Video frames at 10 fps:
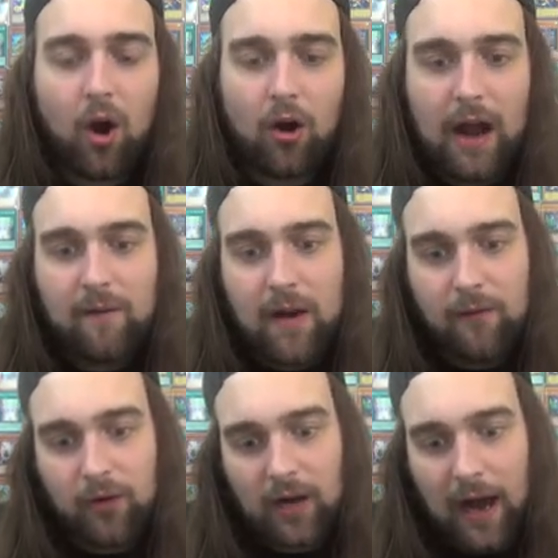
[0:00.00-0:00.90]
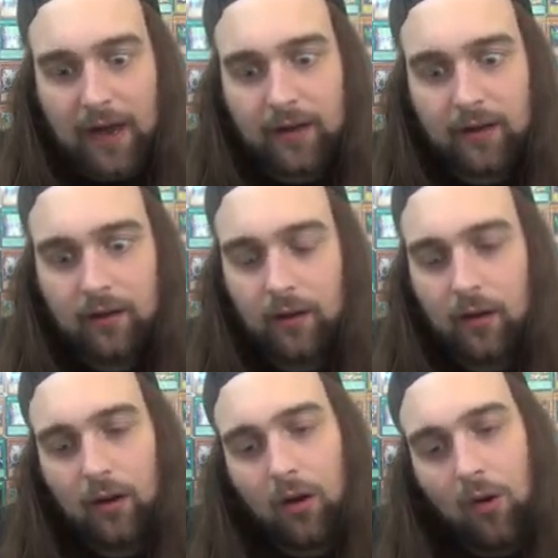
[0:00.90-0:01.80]
card I've ever gotten.
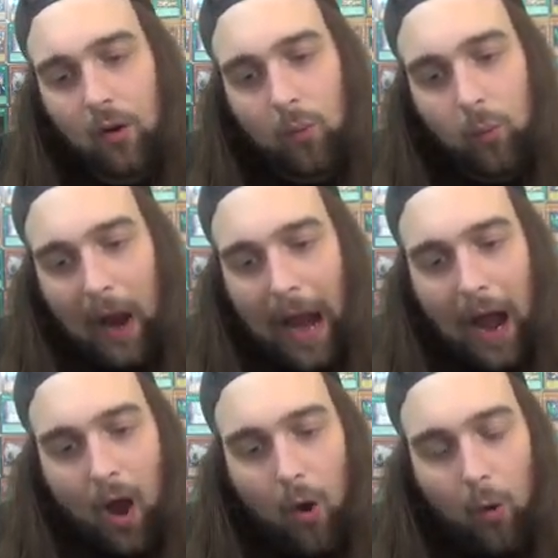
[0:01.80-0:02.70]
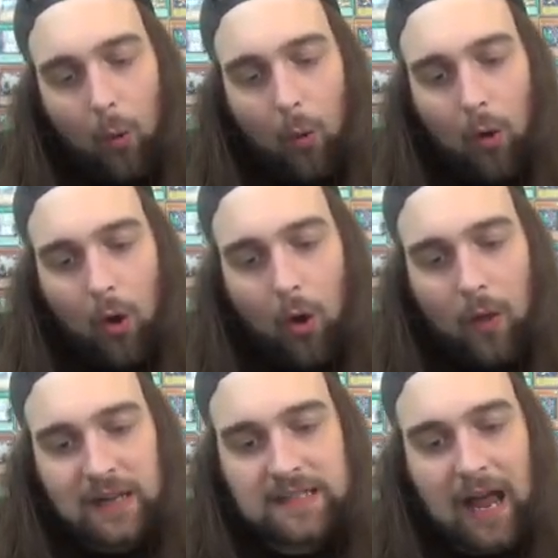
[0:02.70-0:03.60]
Wow,
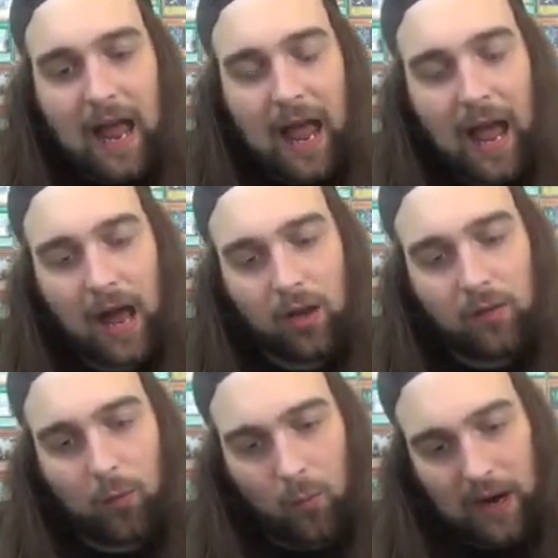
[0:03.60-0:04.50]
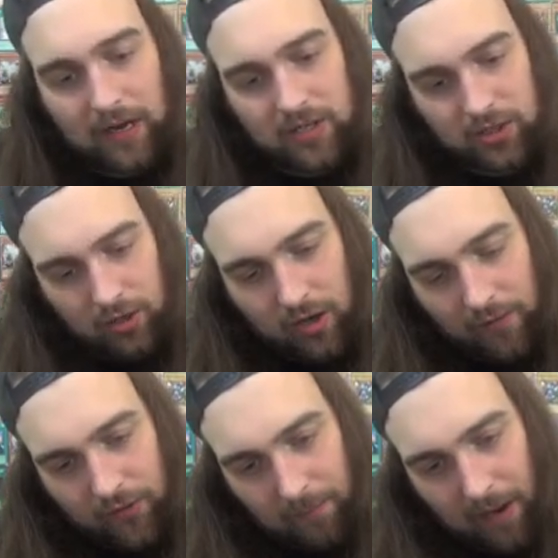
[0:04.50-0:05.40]
that's a hell of a way to start
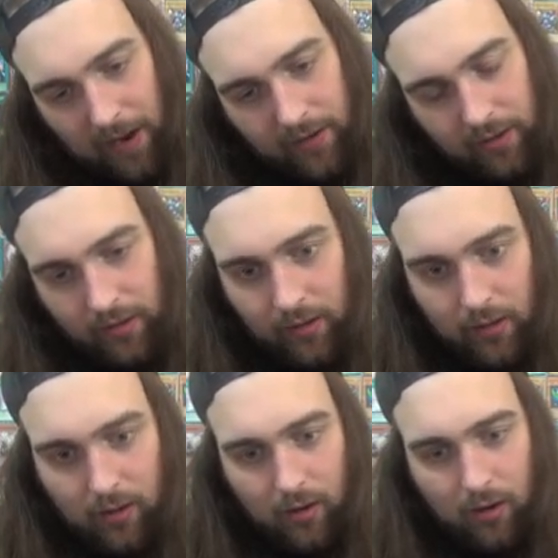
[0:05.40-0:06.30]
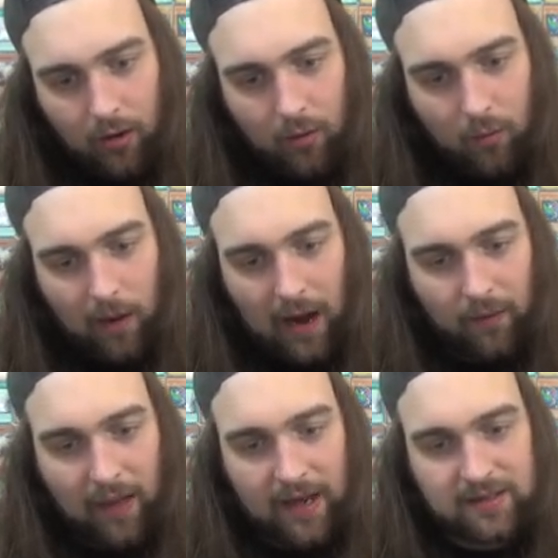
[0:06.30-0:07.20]
off the binder.
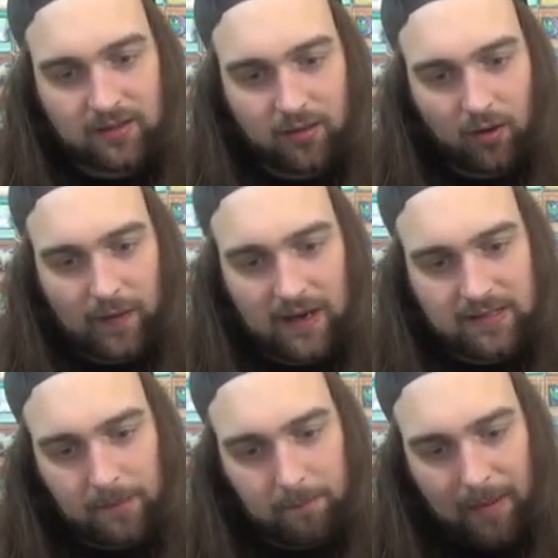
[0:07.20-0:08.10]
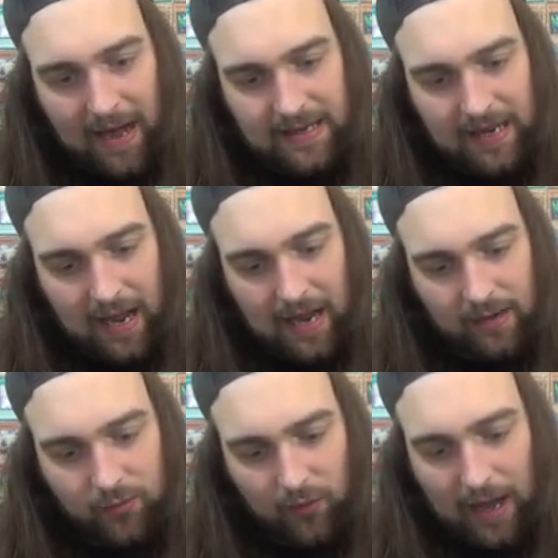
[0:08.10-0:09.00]
Wow, that is a that is a
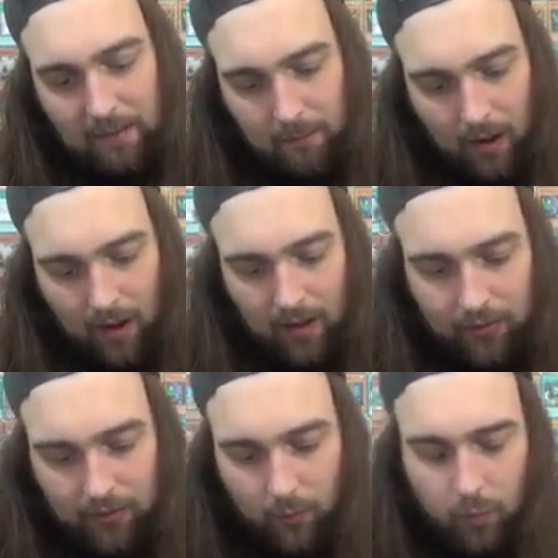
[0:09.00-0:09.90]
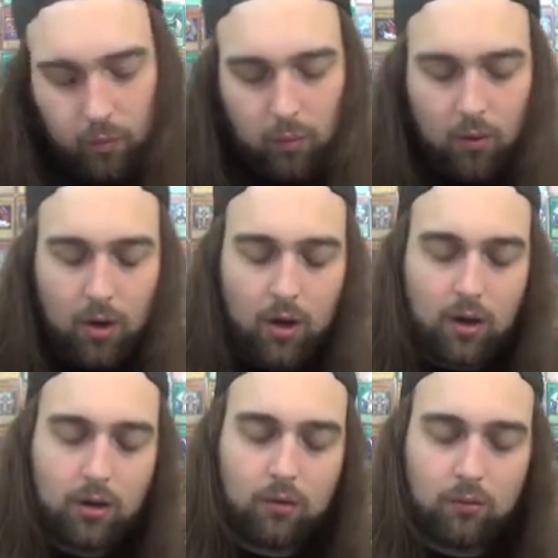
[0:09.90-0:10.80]
Bandai Great Moth.
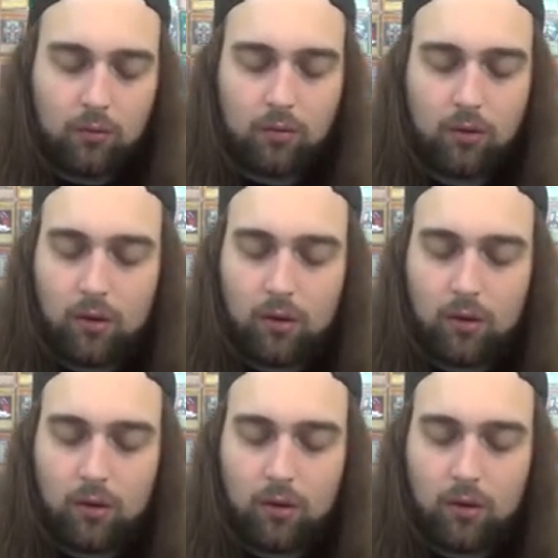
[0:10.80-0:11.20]
Whoa,